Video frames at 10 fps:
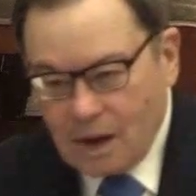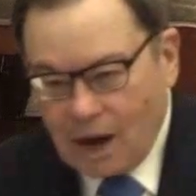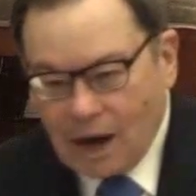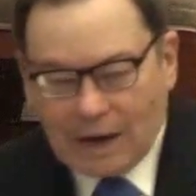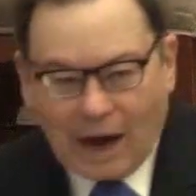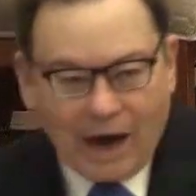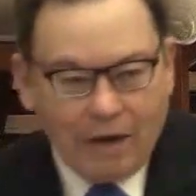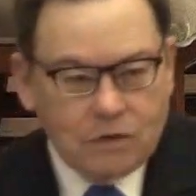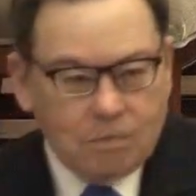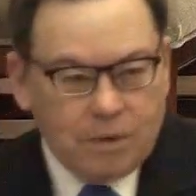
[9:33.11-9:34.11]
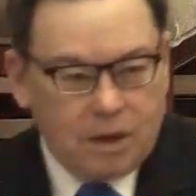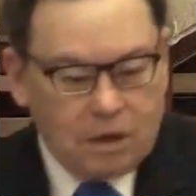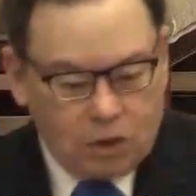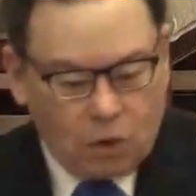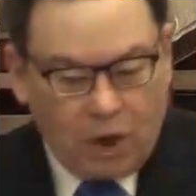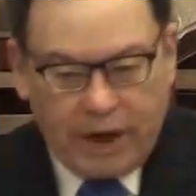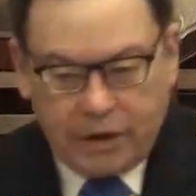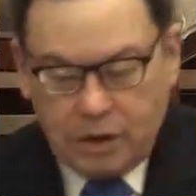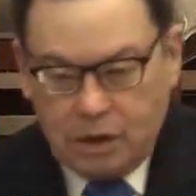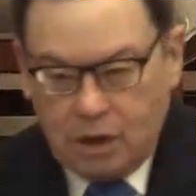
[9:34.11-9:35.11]
Our lives have been
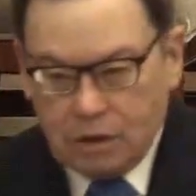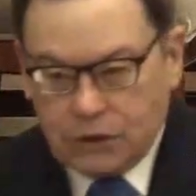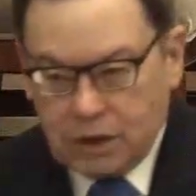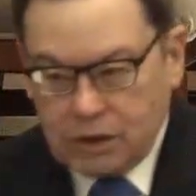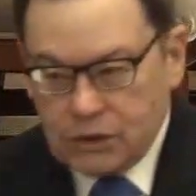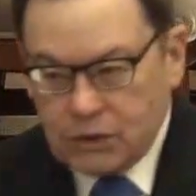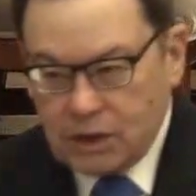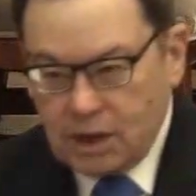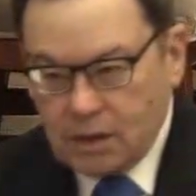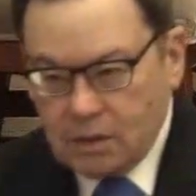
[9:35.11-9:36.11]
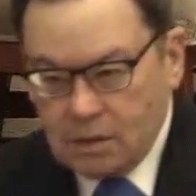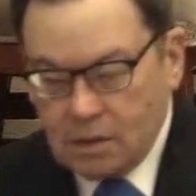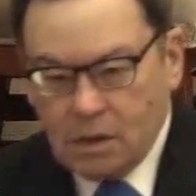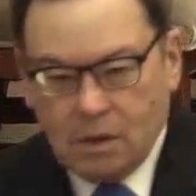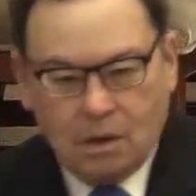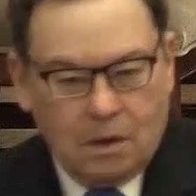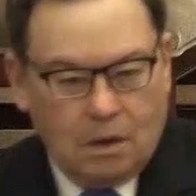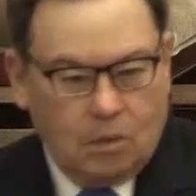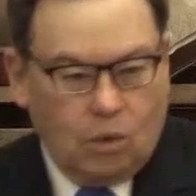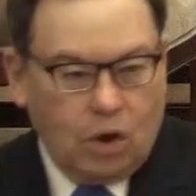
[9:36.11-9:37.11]
intertwined the years since then,
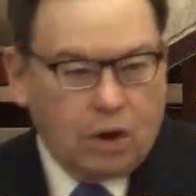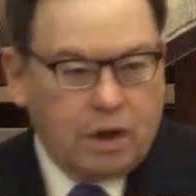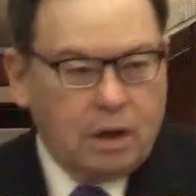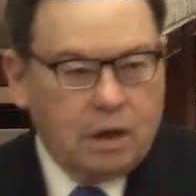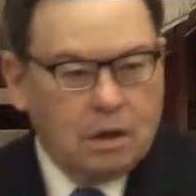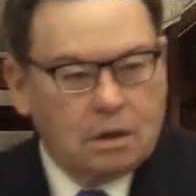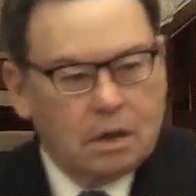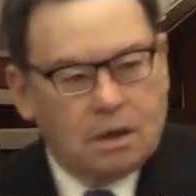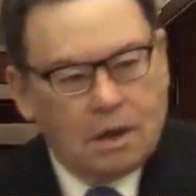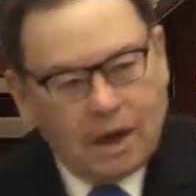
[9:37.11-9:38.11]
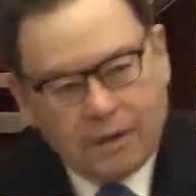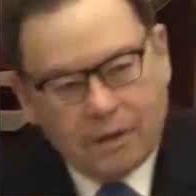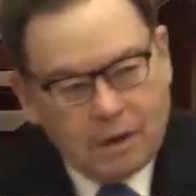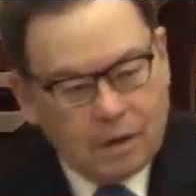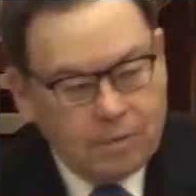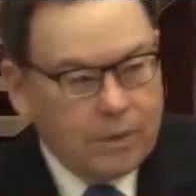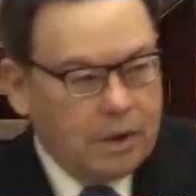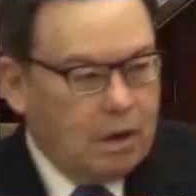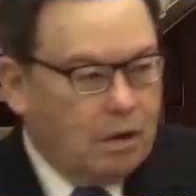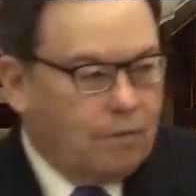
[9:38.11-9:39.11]
working together
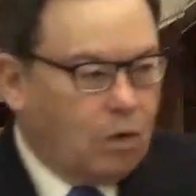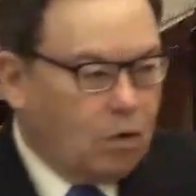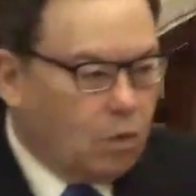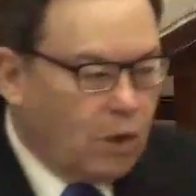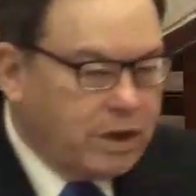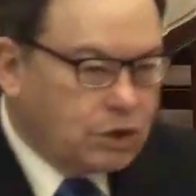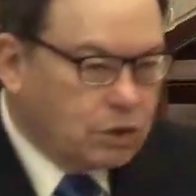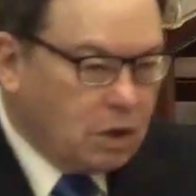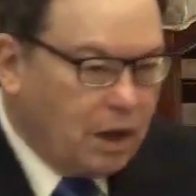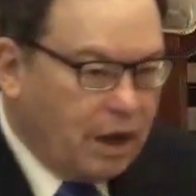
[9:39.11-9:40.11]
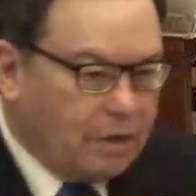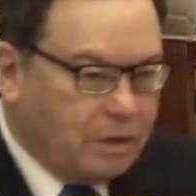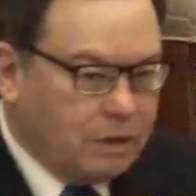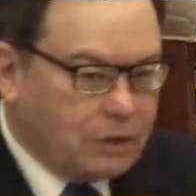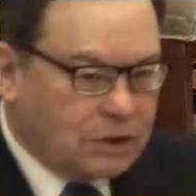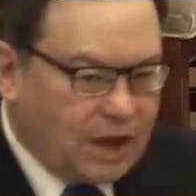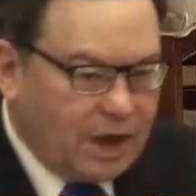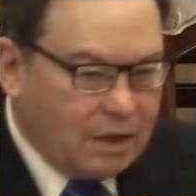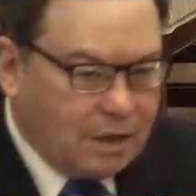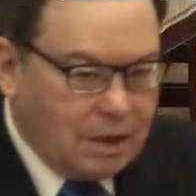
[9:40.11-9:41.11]
for racial
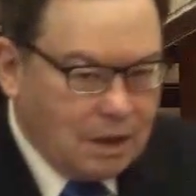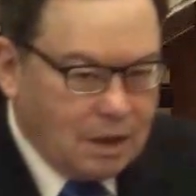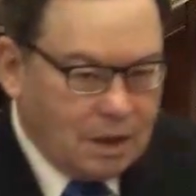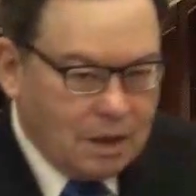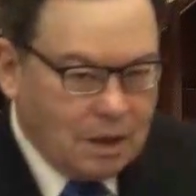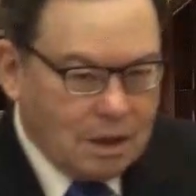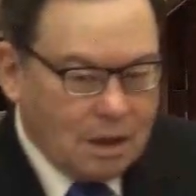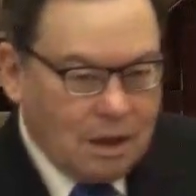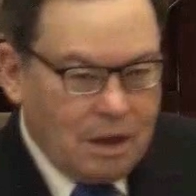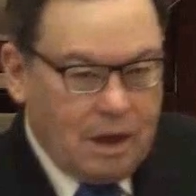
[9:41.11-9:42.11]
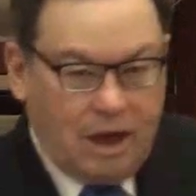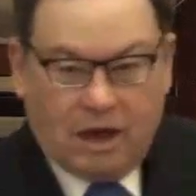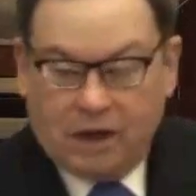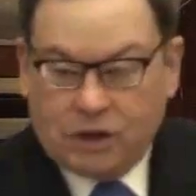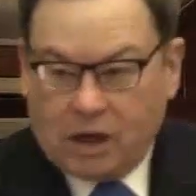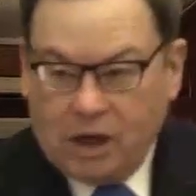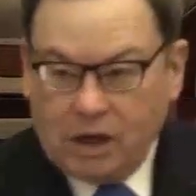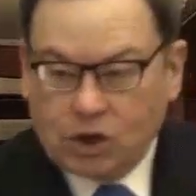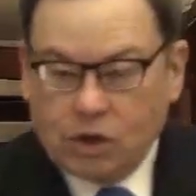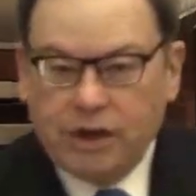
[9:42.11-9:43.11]
understanding, in
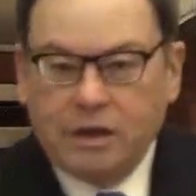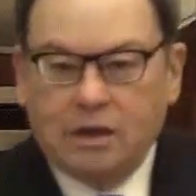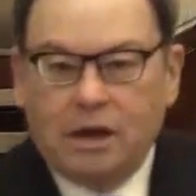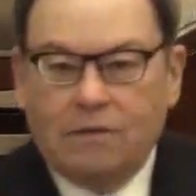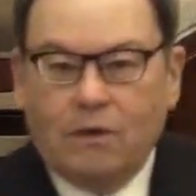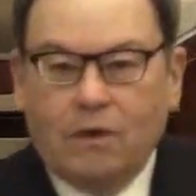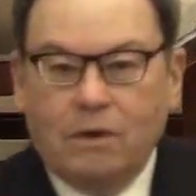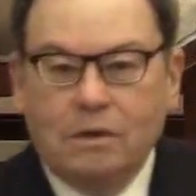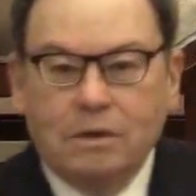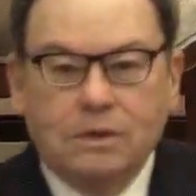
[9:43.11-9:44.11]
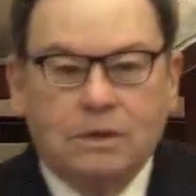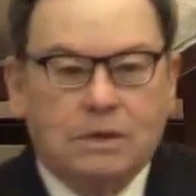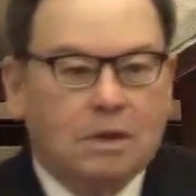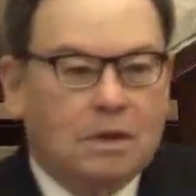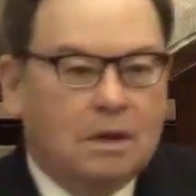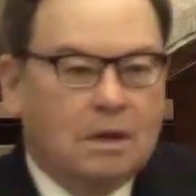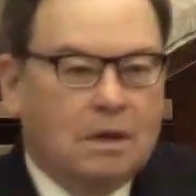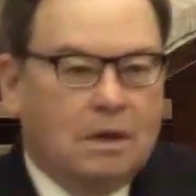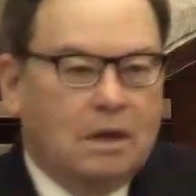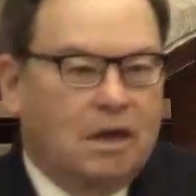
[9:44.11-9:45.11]
educational endeavors,
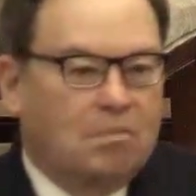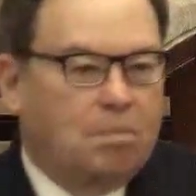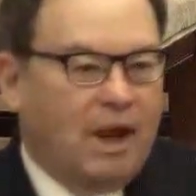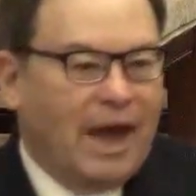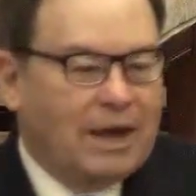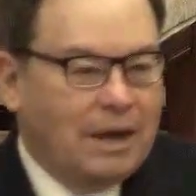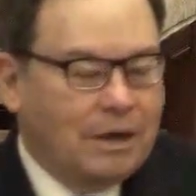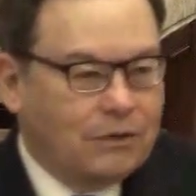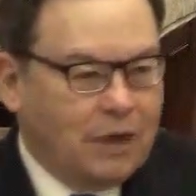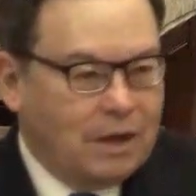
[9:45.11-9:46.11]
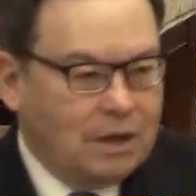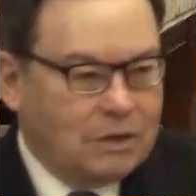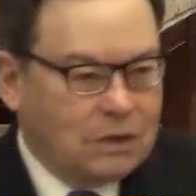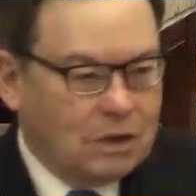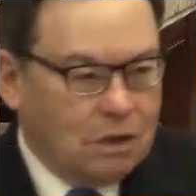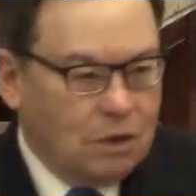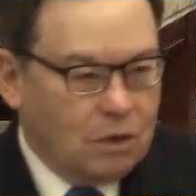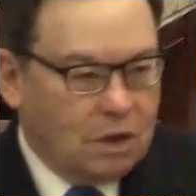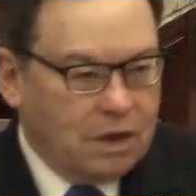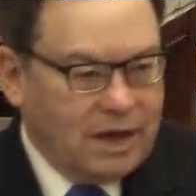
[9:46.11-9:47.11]
in planning things
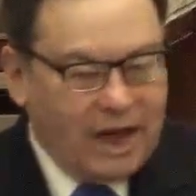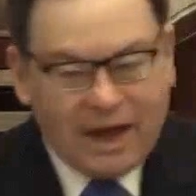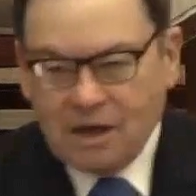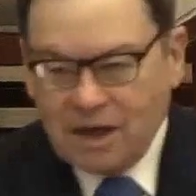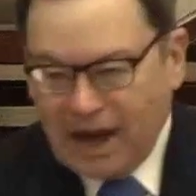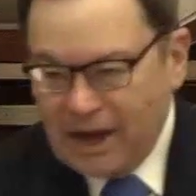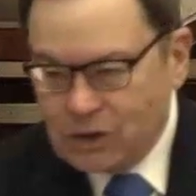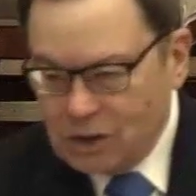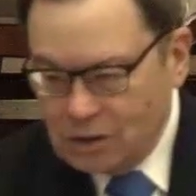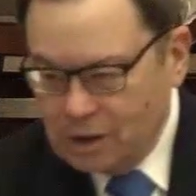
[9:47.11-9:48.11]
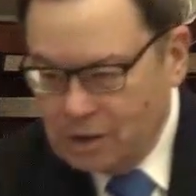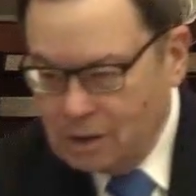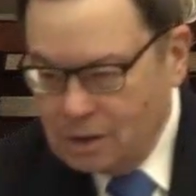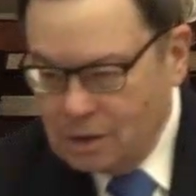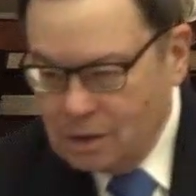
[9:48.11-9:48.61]
locally and nationally.